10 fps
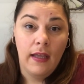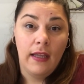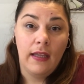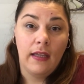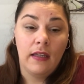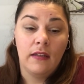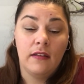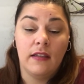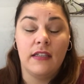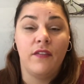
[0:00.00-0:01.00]
and
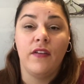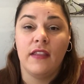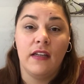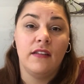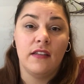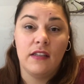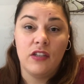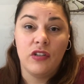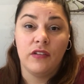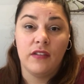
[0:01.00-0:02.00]
the different things that
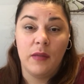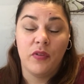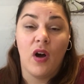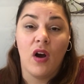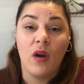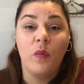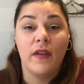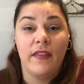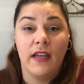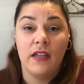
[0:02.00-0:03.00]
digital stamps are,
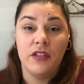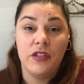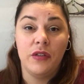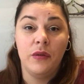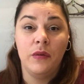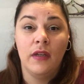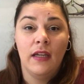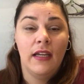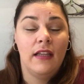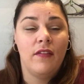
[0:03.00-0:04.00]
what they can do,
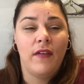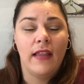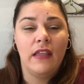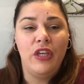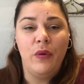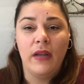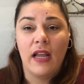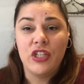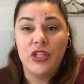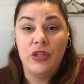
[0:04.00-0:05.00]
and the fact that you can
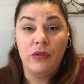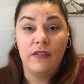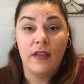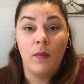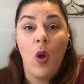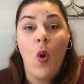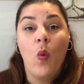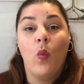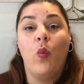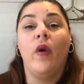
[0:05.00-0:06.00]
actually use them
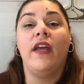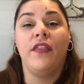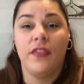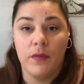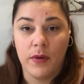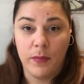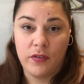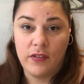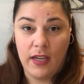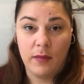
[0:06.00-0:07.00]
with the rubber
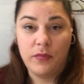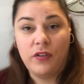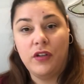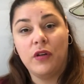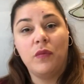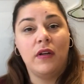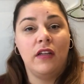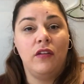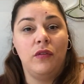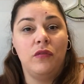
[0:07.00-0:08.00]
stamps. You don't want to
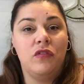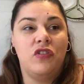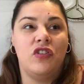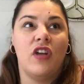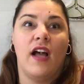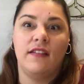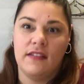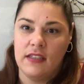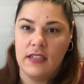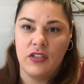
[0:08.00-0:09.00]
do just
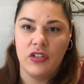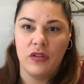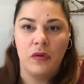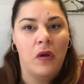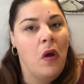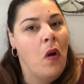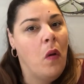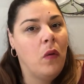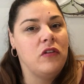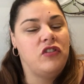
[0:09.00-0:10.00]
the digital
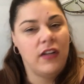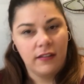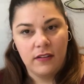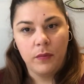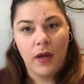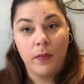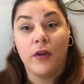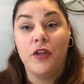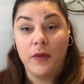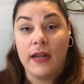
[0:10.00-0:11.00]
or just the rubber.
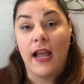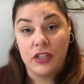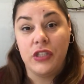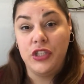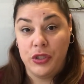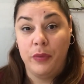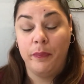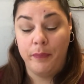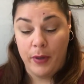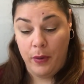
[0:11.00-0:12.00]
You can actually do
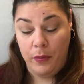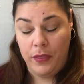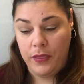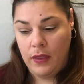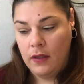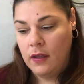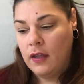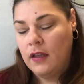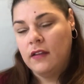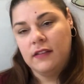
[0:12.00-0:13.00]
both.
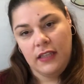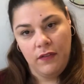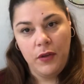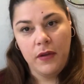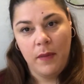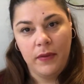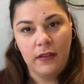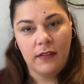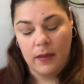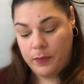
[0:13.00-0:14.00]
To give you a couple
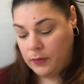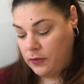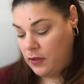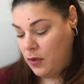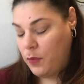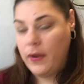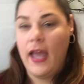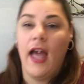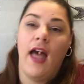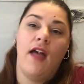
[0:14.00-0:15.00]
examples, we
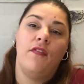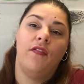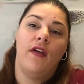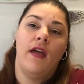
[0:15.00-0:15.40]
have